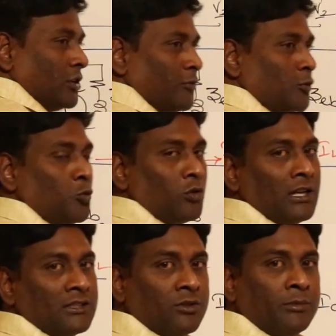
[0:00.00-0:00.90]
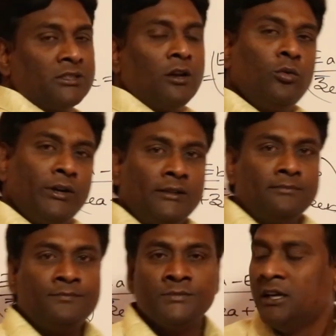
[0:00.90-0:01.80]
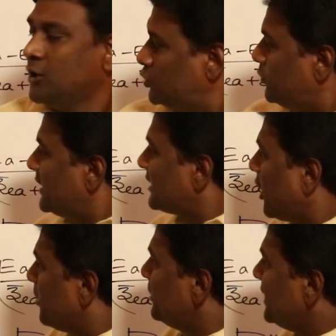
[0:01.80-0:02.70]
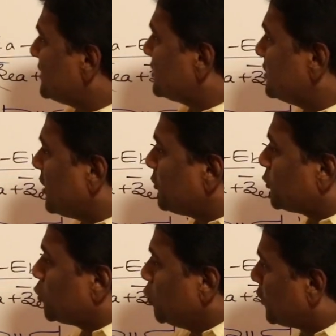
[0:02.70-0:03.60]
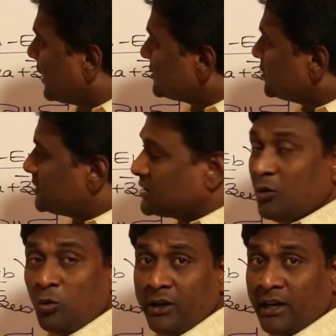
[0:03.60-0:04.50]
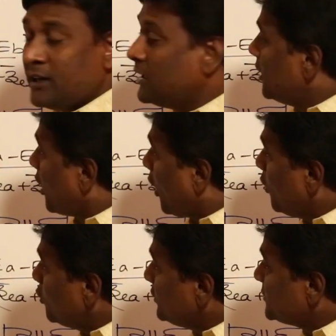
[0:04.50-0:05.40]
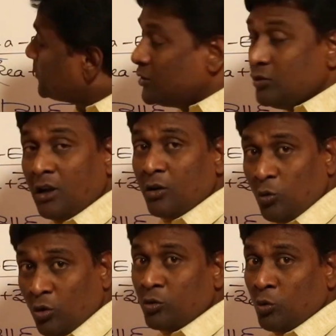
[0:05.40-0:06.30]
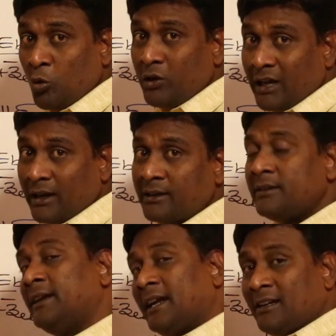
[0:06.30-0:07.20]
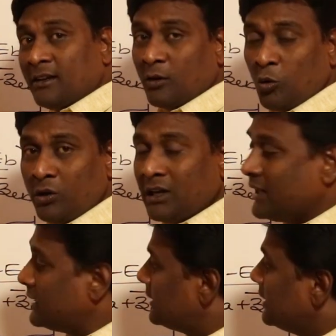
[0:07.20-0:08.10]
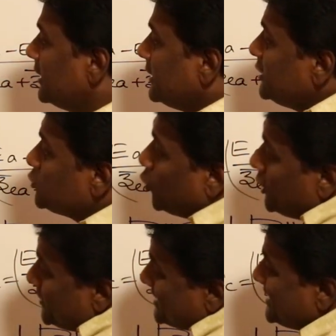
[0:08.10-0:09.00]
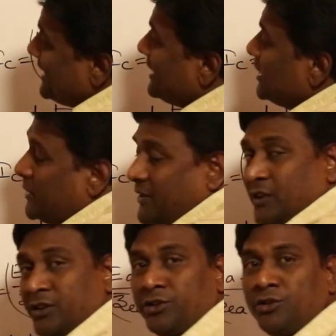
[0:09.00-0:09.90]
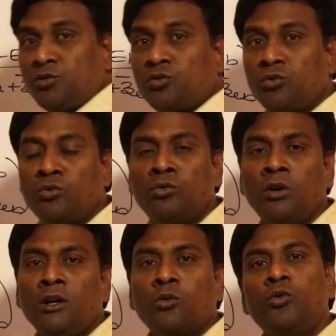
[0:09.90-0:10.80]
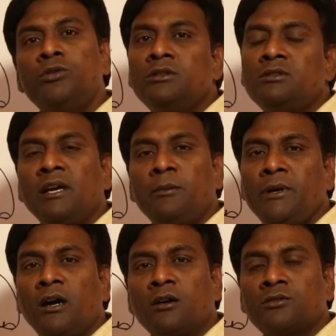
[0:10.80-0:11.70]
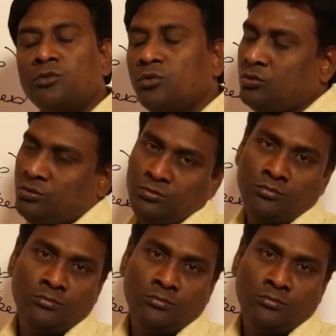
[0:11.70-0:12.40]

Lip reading: of two transformers are loaded. So when combination of two transformers are loaded, how this particular load current, net load current, is going to be shared between these two? Questions can be asked. No,